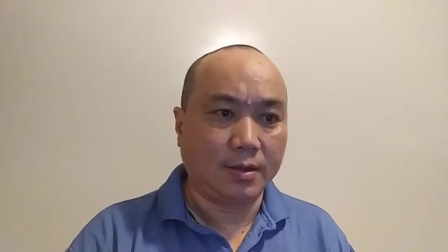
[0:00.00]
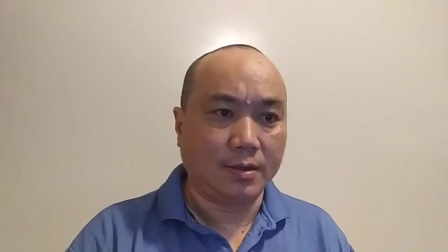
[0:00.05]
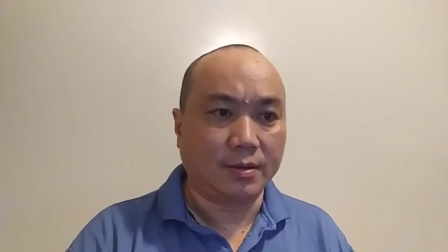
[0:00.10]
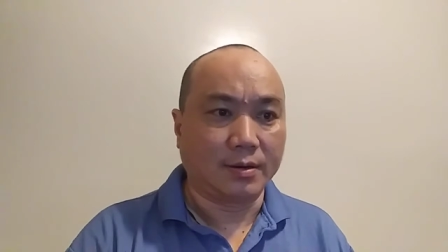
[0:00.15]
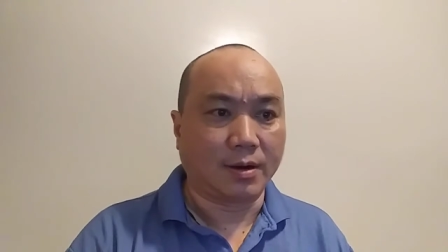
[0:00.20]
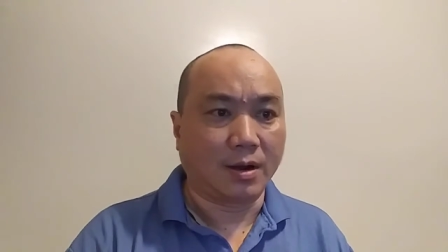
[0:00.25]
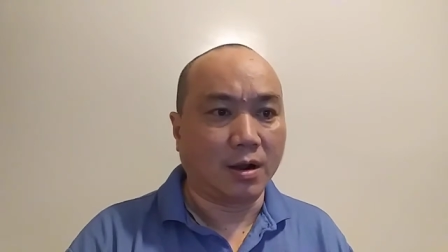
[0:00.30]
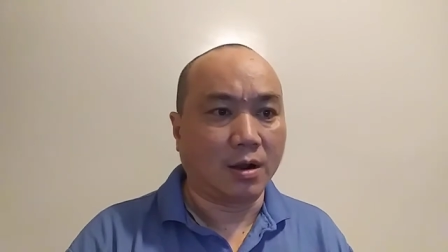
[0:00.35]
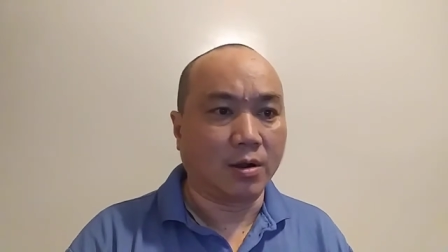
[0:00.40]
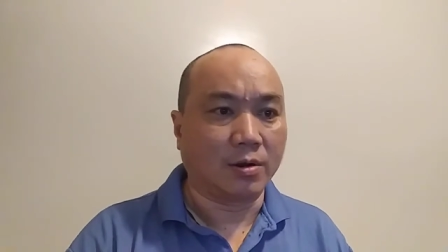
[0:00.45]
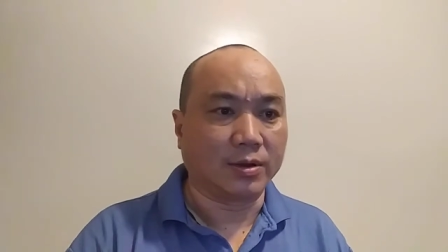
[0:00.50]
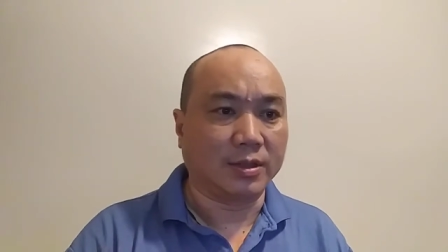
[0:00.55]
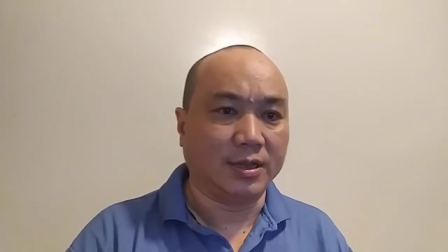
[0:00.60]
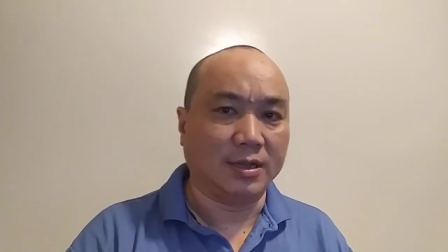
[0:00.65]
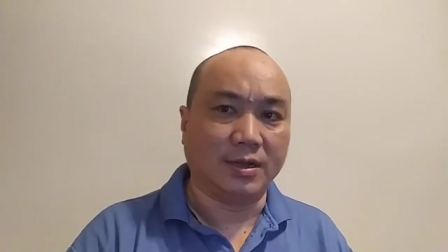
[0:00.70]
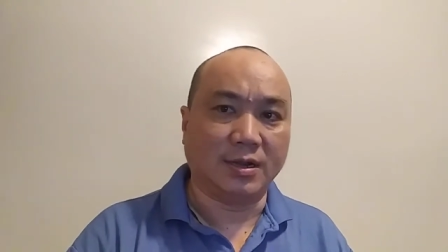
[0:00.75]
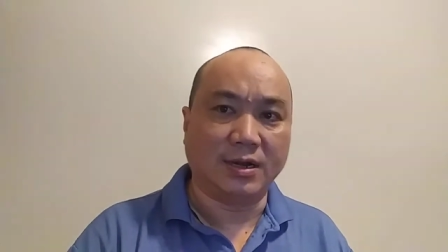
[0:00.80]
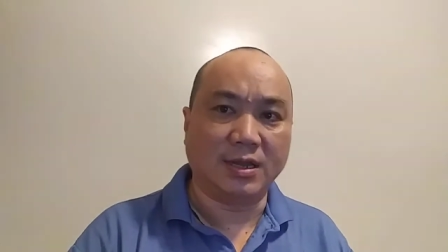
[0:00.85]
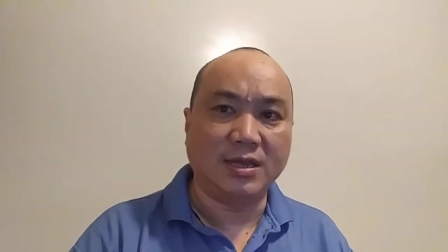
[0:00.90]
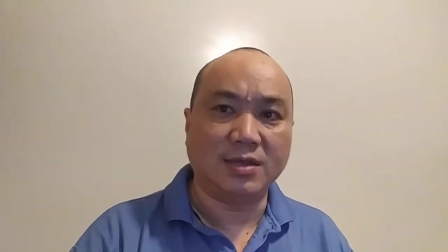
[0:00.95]

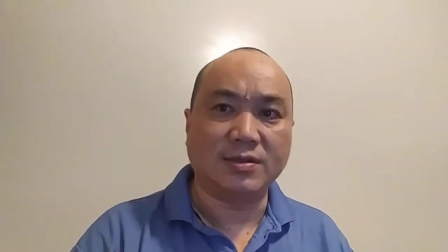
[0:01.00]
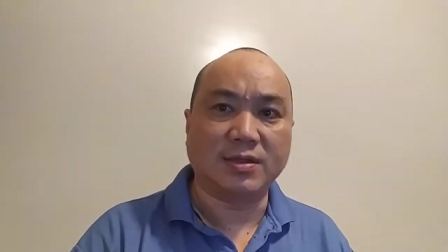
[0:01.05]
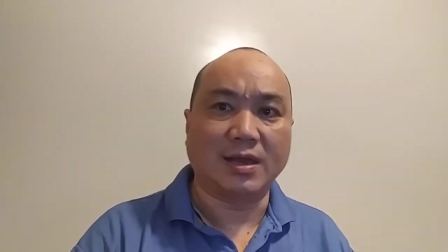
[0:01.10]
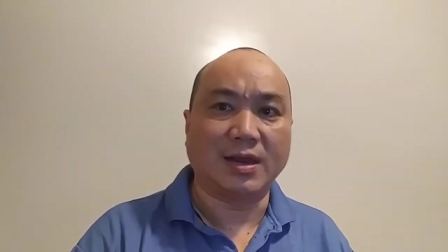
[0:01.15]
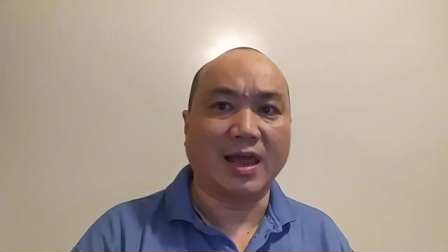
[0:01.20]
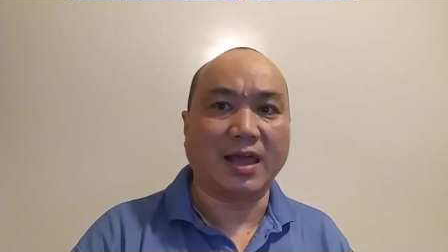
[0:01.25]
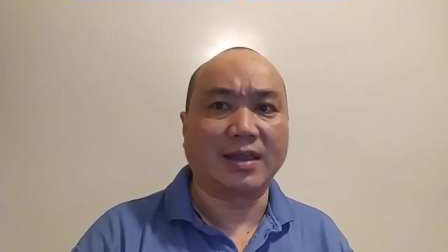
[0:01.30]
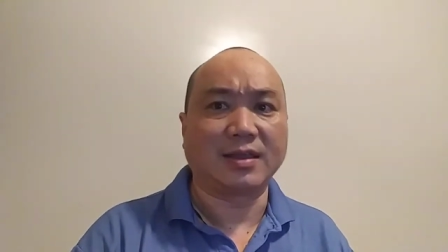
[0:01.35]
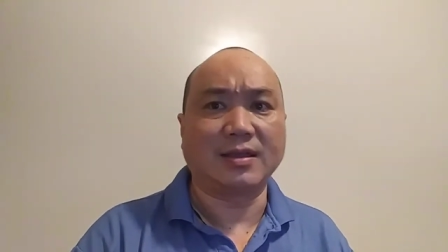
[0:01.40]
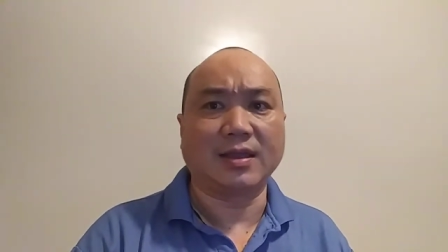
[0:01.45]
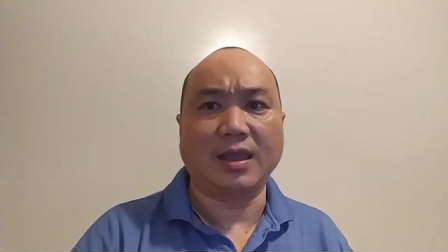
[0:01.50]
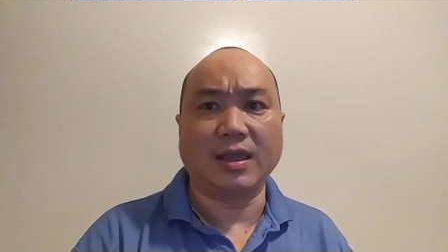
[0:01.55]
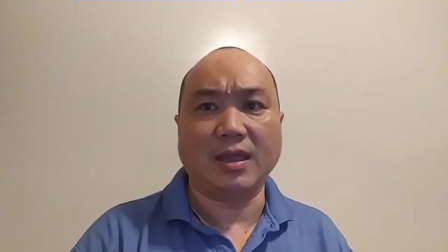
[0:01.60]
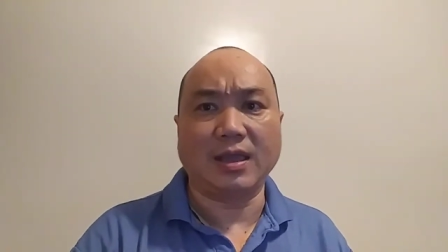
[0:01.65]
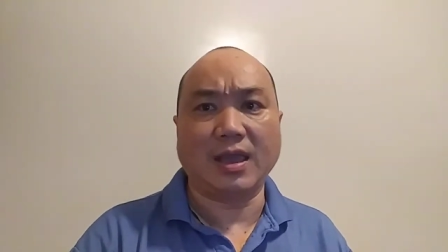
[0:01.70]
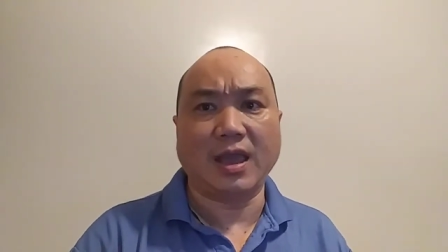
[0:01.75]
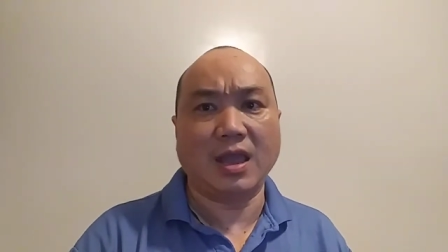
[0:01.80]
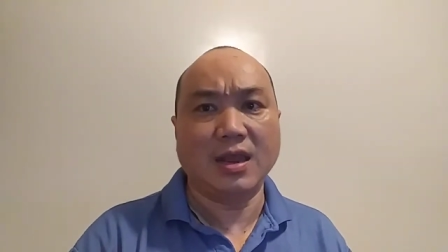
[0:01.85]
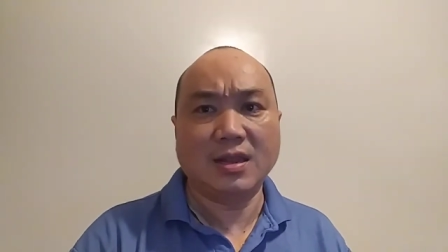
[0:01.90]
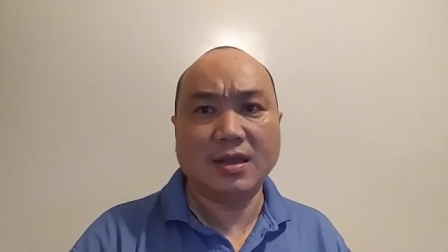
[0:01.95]
around, he say like
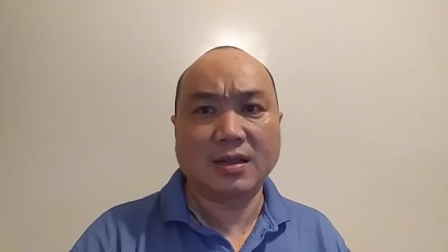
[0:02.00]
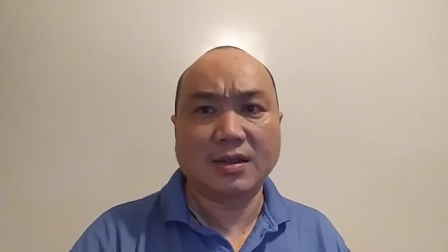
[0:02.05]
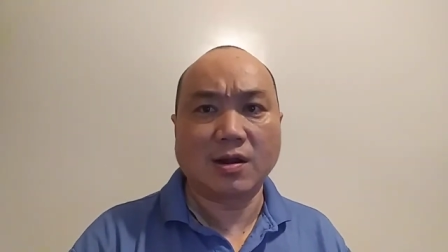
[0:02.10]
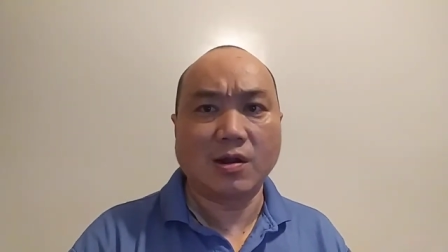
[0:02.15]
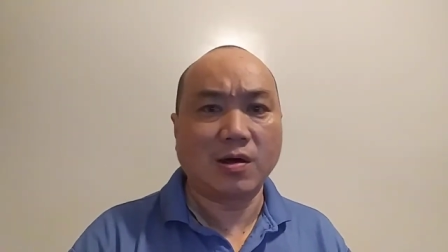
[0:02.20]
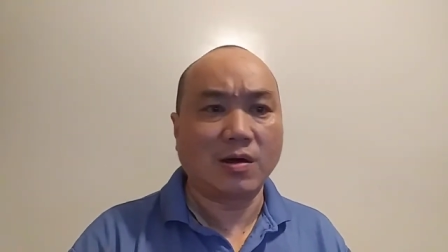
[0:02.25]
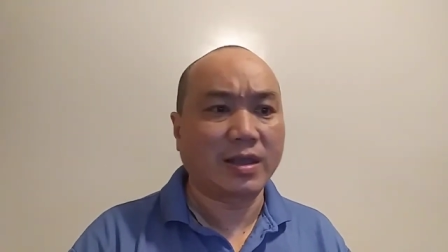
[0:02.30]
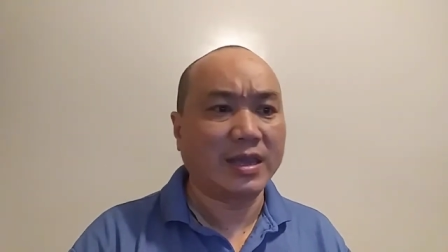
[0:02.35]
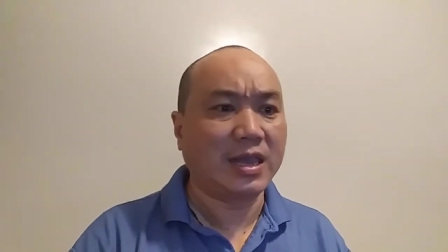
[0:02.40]
8 o'clock